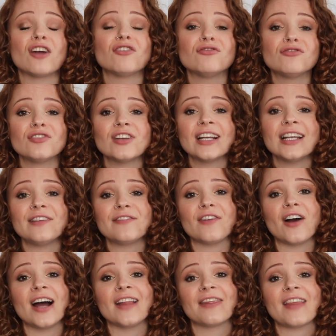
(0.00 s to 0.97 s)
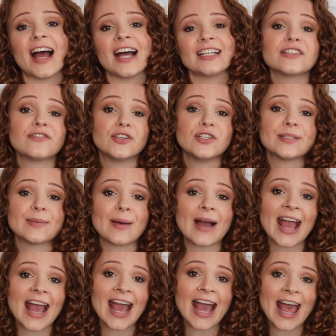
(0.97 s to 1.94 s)
I really find that diffusing
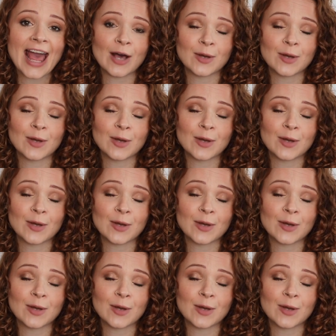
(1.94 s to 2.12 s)
my hair